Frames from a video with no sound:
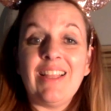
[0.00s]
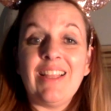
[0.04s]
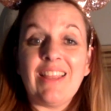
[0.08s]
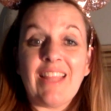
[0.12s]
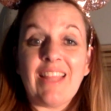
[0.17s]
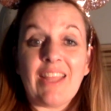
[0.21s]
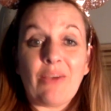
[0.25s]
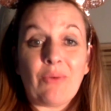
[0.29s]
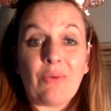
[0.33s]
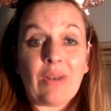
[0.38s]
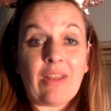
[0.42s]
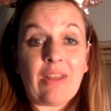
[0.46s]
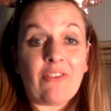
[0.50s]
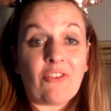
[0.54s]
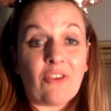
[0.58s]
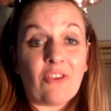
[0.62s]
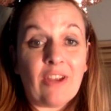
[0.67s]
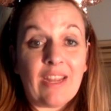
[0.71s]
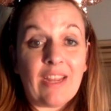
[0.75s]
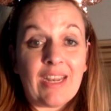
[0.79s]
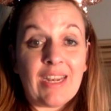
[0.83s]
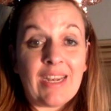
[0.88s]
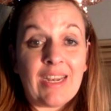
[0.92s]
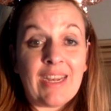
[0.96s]
like what I've
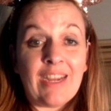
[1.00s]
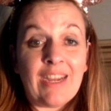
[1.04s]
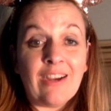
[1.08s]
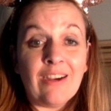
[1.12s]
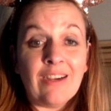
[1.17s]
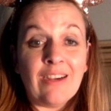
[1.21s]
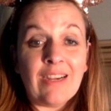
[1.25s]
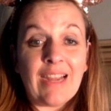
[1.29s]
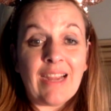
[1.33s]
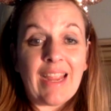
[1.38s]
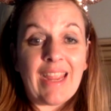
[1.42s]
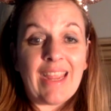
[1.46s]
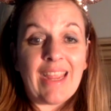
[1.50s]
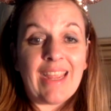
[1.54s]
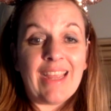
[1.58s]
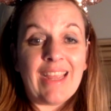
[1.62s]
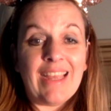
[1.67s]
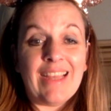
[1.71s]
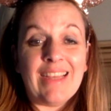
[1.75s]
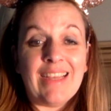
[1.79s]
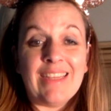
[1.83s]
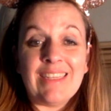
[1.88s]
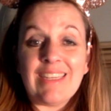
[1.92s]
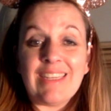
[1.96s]
created here.
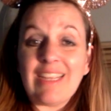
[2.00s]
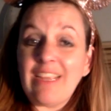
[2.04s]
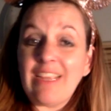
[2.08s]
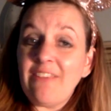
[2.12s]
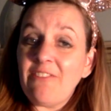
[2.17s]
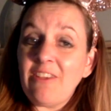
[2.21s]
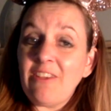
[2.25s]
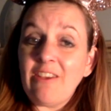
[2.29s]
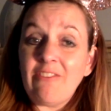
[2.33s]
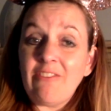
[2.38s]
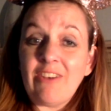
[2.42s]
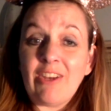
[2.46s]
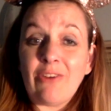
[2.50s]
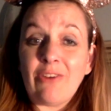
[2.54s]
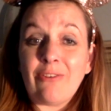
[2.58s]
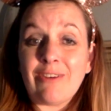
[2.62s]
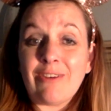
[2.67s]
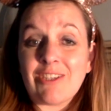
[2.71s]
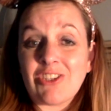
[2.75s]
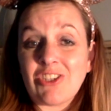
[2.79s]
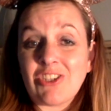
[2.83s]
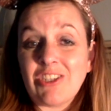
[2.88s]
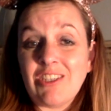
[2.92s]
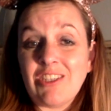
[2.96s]
And if you have any
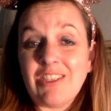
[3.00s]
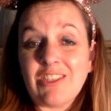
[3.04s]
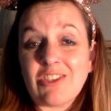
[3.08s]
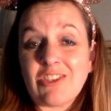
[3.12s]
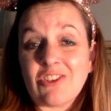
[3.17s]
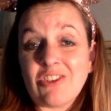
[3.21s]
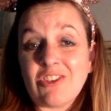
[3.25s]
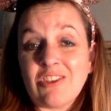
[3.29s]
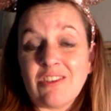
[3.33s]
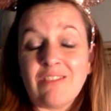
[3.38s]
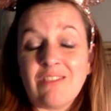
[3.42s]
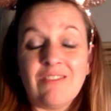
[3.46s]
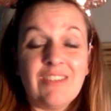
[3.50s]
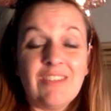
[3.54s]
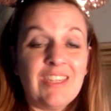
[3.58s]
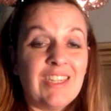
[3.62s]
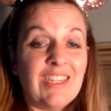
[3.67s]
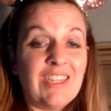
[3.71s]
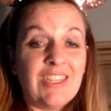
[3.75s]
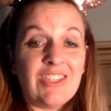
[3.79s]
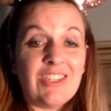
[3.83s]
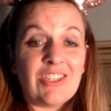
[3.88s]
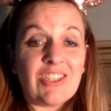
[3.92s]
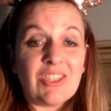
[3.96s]
questions or
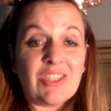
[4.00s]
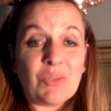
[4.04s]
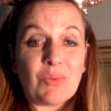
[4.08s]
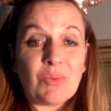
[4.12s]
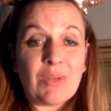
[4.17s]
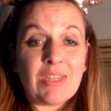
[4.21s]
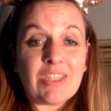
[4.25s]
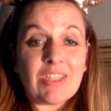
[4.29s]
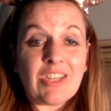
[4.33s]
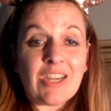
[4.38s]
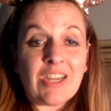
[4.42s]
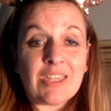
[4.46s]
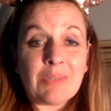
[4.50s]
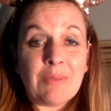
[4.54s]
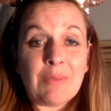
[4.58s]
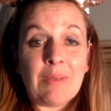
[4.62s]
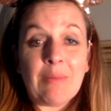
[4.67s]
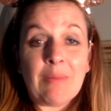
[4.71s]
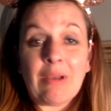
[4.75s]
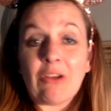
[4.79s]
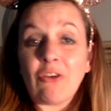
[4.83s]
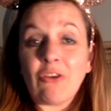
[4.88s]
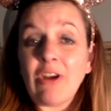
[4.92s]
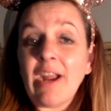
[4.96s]
just want to talk to me
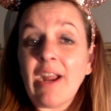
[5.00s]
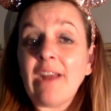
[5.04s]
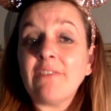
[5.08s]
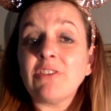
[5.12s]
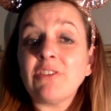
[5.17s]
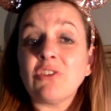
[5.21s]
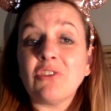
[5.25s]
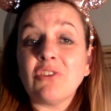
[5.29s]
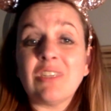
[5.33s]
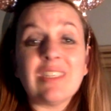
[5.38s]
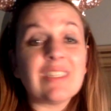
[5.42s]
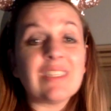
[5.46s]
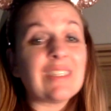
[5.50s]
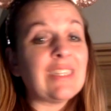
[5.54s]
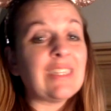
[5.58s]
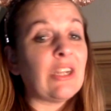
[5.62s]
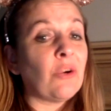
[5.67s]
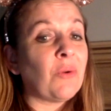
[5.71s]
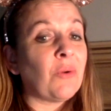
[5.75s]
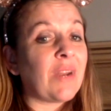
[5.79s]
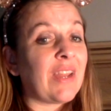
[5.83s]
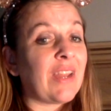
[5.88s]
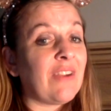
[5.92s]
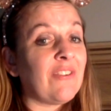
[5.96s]
about crafts or Disney
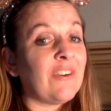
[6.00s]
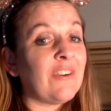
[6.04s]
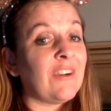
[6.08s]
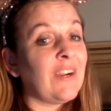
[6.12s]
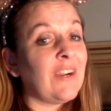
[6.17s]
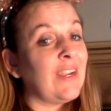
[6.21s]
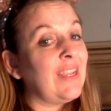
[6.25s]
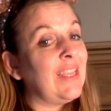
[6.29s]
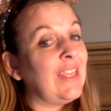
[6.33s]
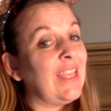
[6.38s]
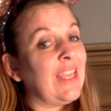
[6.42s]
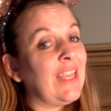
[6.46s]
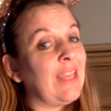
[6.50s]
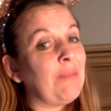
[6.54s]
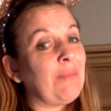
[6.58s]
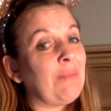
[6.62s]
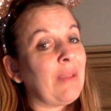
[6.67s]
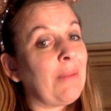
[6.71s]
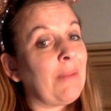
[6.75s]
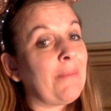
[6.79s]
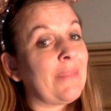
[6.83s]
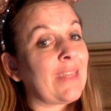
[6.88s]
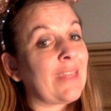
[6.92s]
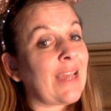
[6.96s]
or whatever, hit
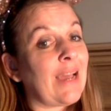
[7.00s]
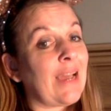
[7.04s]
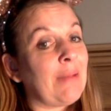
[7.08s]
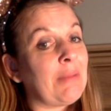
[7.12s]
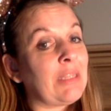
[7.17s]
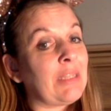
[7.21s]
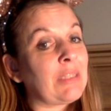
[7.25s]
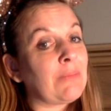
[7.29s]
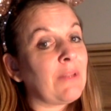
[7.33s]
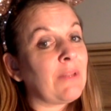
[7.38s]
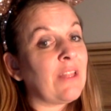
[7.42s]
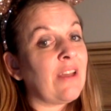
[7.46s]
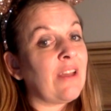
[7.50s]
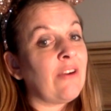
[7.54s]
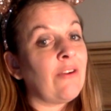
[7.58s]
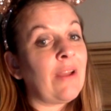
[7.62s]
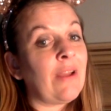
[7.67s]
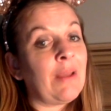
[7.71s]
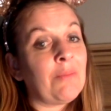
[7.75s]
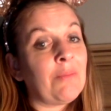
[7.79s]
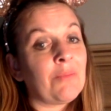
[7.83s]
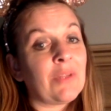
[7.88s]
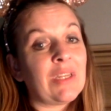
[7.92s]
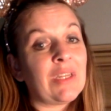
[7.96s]
up in the comments below.
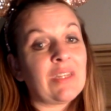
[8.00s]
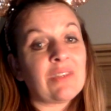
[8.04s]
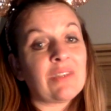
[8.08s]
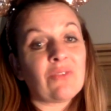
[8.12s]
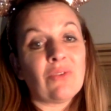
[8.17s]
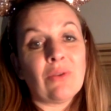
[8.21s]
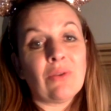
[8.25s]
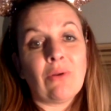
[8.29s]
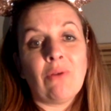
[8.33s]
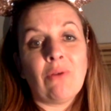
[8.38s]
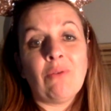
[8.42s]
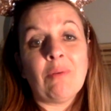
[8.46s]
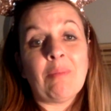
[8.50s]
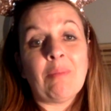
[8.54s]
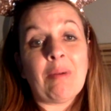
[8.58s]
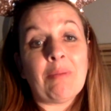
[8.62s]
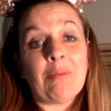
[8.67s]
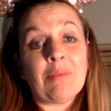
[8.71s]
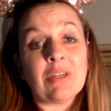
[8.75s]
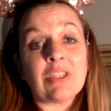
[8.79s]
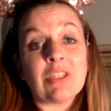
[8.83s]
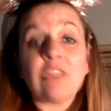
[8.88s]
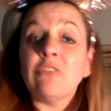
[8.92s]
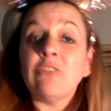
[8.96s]
And please
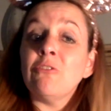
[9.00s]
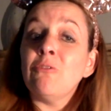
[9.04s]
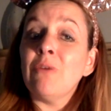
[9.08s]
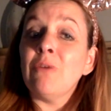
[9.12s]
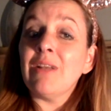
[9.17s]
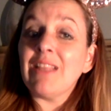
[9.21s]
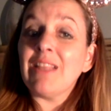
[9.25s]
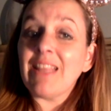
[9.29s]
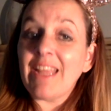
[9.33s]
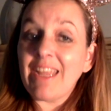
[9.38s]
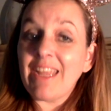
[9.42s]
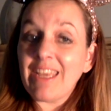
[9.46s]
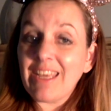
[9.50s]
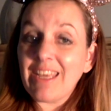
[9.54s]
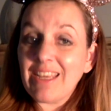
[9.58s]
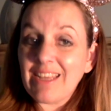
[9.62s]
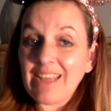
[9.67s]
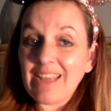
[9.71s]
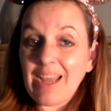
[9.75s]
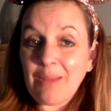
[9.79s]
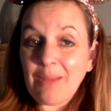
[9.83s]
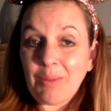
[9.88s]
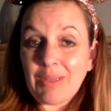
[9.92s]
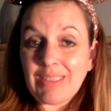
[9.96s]
remember to like,
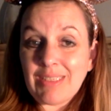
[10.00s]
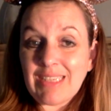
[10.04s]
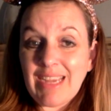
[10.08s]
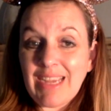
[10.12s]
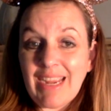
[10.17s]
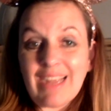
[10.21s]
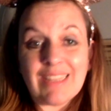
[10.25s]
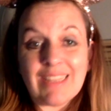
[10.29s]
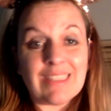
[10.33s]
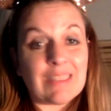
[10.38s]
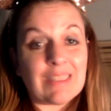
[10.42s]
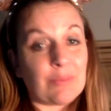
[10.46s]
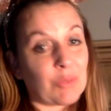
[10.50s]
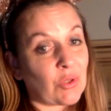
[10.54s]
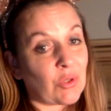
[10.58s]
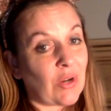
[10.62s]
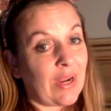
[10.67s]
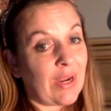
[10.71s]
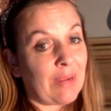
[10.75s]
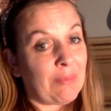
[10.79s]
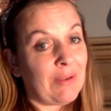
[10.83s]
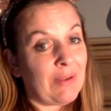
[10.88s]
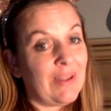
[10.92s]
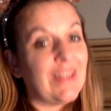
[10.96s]
comment, and
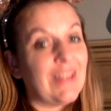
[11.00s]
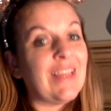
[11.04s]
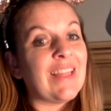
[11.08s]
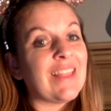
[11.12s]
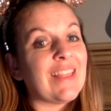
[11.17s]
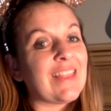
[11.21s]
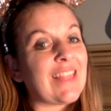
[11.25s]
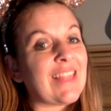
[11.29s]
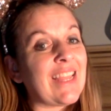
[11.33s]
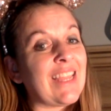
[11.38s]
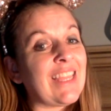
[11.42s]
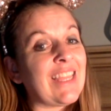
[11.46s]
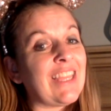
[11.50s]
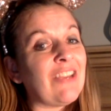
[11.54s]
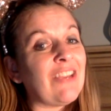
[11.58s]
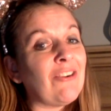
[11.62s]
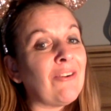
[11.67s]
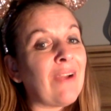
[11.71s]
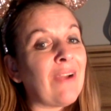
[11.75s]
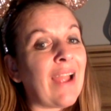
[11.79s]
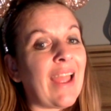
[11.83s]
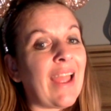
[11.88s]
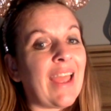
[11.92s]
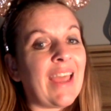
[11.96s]
subscribe. Thank you,
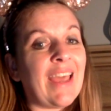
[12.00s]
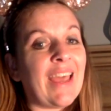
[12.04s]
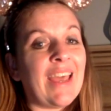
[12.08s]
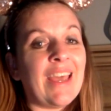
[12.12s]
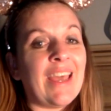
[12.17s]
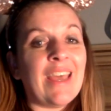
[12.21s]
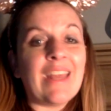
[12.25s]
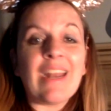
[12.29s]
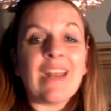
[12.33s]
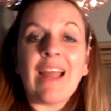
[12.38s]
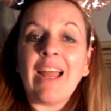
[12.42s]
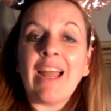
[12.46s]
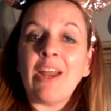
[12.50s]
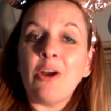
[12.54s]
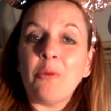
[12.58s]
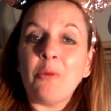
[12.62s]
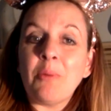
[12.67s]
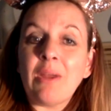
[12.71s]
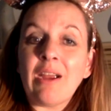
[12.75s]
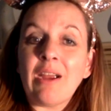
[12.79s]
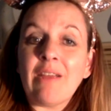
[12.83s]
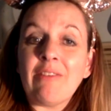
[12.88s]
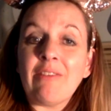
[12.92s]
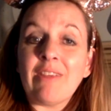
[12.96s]
and I hope
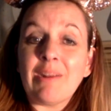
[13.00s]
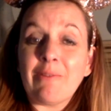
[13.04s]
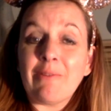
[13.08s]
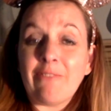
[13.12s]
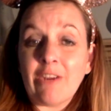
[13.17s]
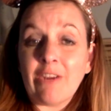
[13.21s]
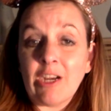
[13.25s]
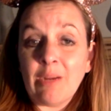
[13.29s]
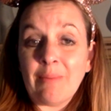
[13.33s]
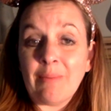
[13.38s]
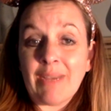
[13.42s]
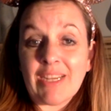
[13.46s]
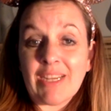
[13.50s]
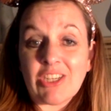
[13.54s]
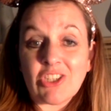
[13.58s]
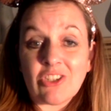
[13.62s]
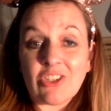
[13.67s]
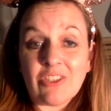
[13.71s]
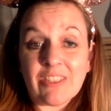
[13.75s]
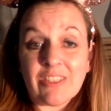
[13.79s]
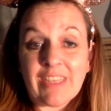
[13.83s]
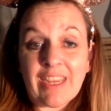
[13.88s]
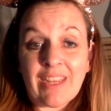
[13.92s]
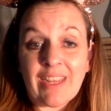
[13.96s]
you're having a very
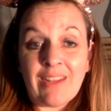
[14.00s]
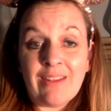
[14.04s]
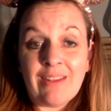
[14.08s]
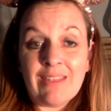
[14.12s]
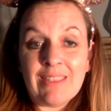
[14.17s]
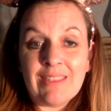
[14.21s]
magical day.